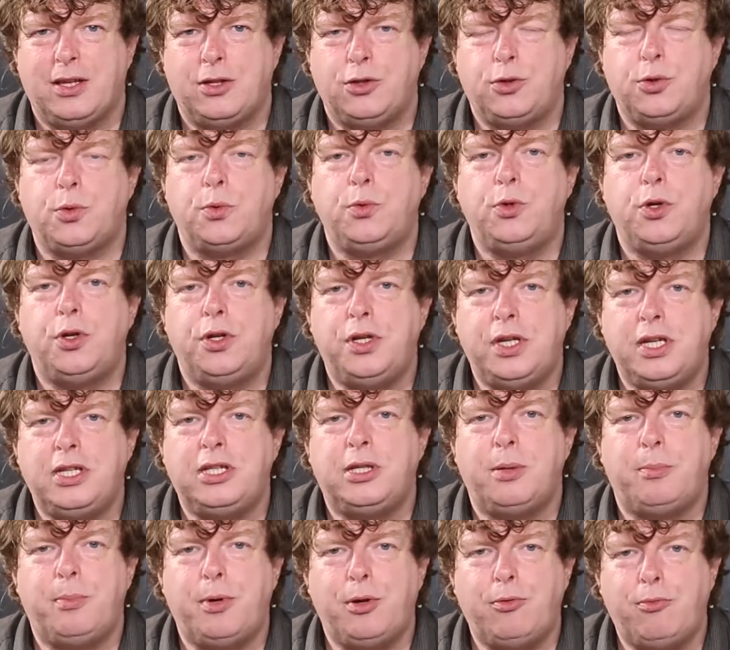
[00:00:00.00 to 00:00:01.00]
So you
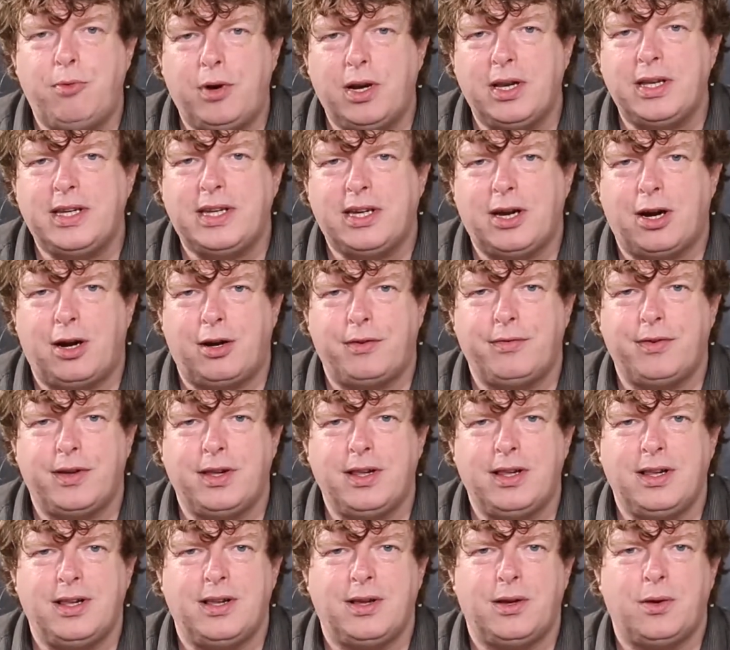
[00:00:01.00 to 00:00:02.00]
need to be really
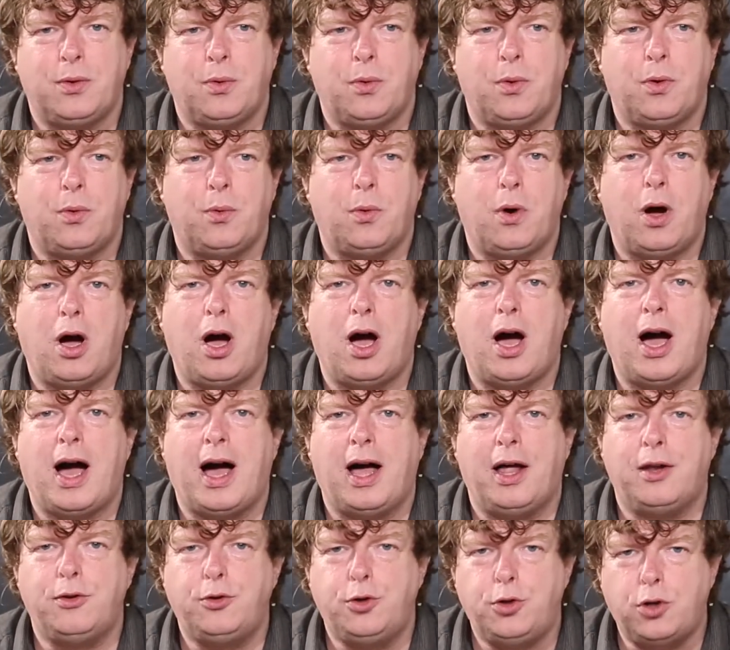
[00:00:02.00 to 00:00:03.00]
careful
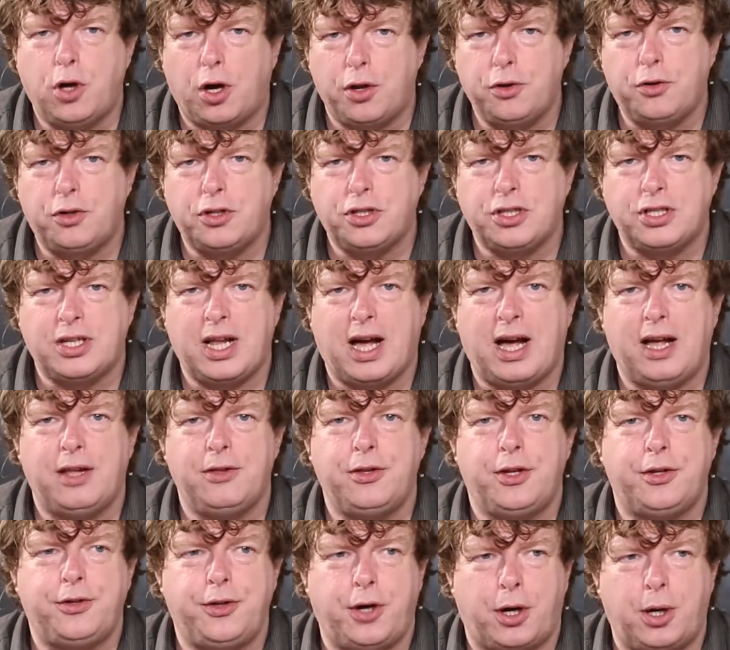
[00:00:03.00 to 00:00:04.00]
and
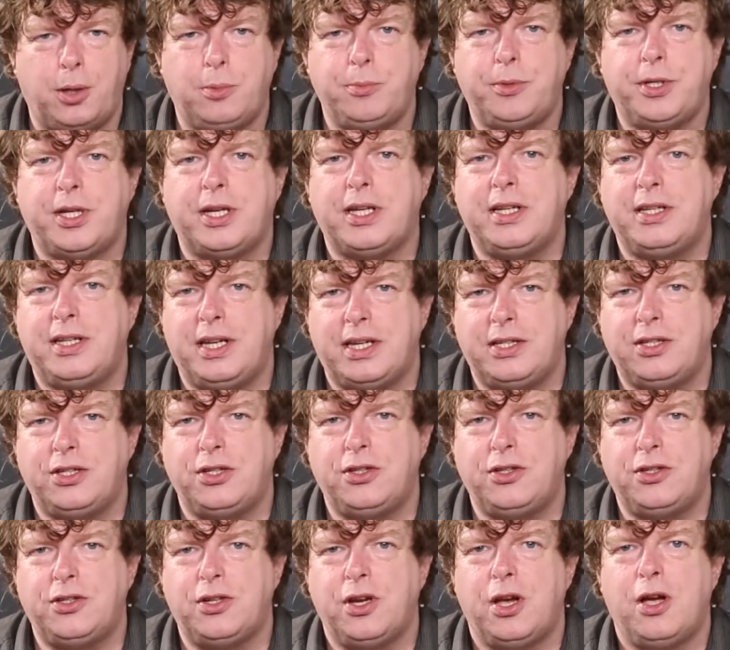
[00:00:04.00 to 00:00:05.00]
understand the terms and
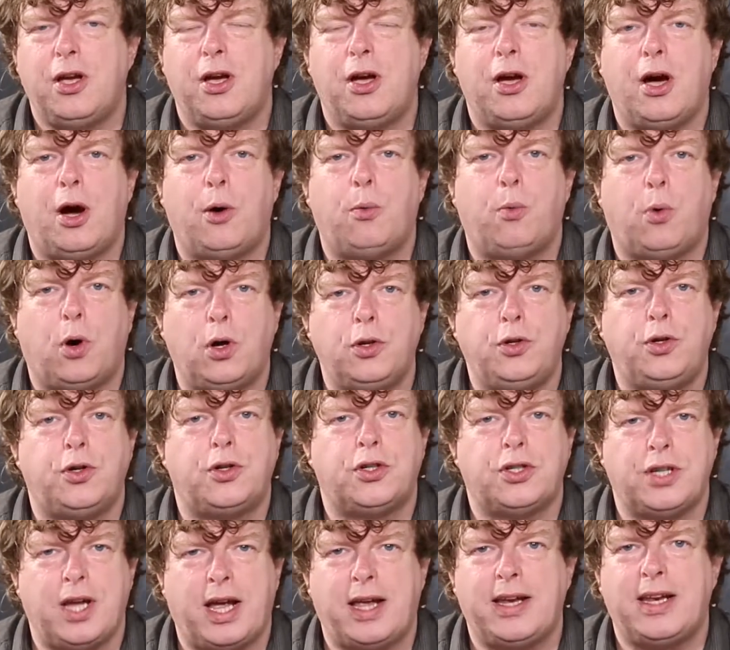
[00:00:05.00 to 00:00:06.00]
conditions of what
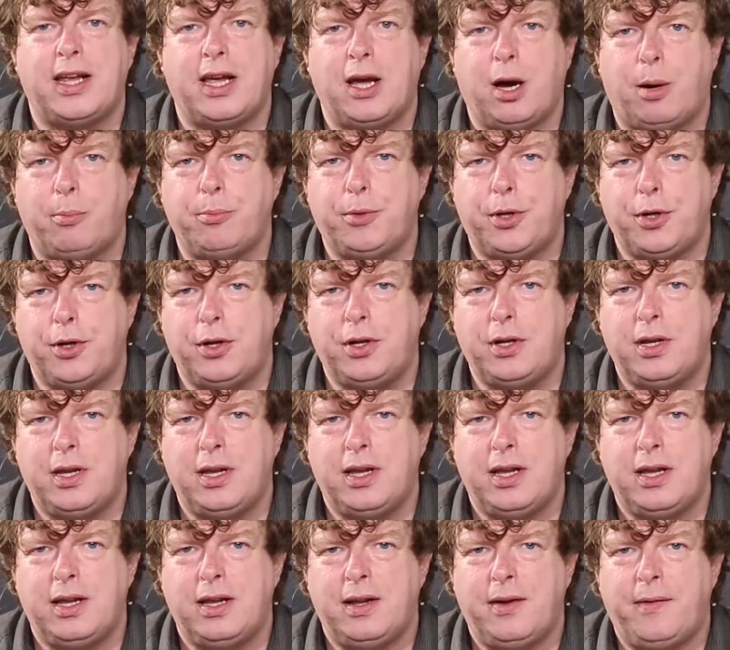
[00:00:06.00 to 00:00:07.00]
you're signing up to,
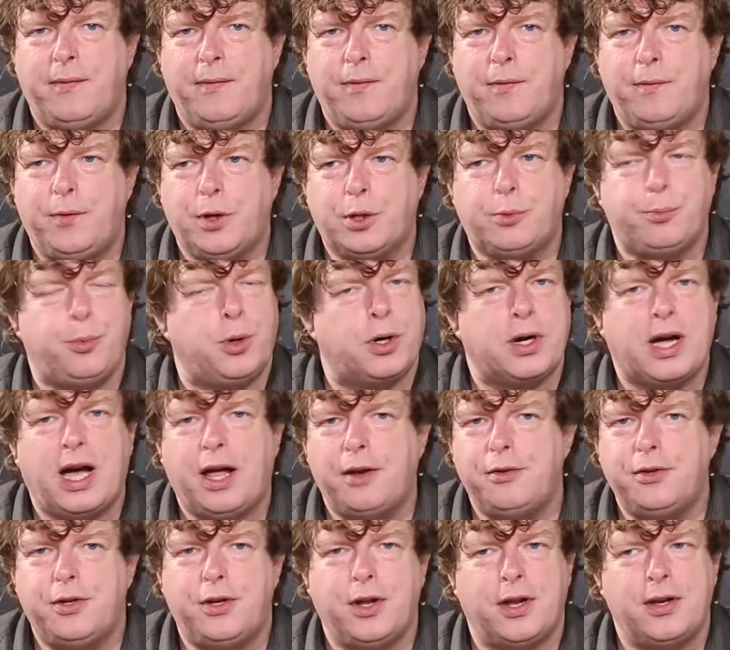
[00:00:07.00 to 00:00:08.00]
Facebook
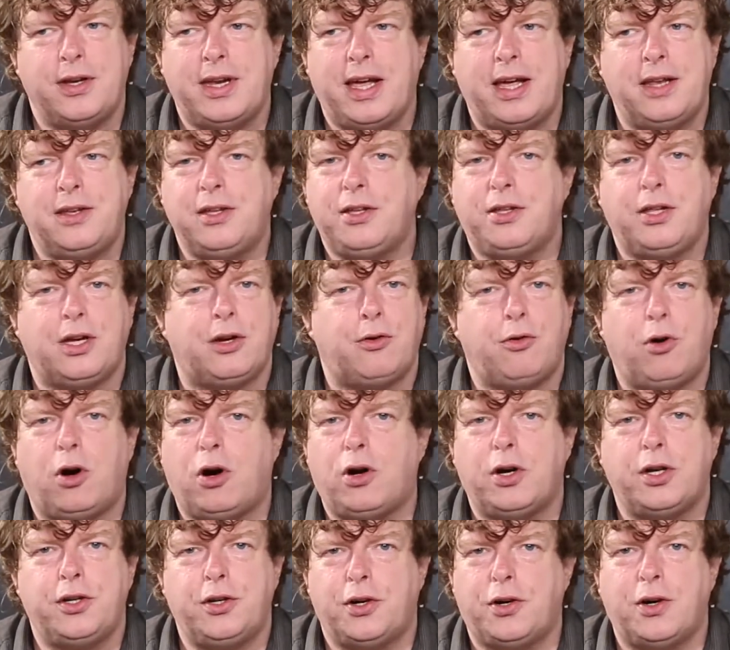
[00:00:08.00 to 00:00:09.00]
hadn't done anything
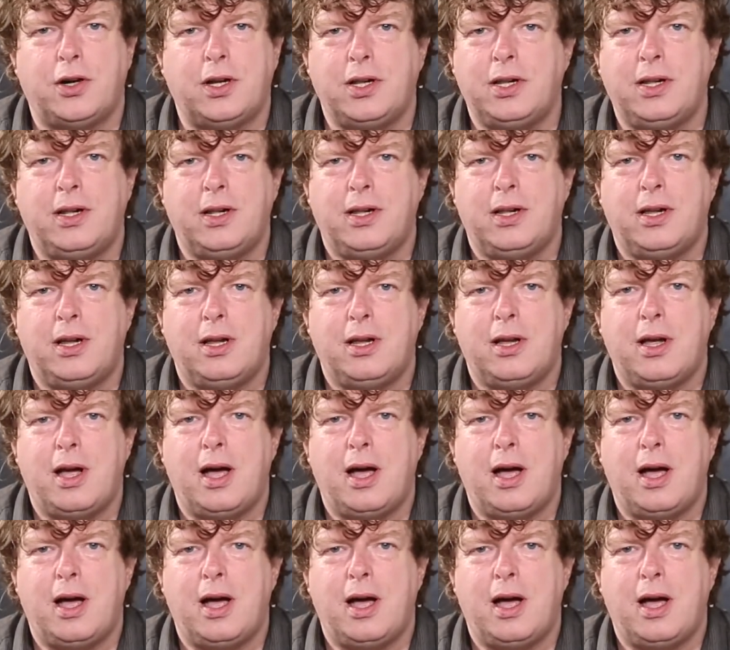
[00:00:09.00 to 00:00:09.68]
wrong at all,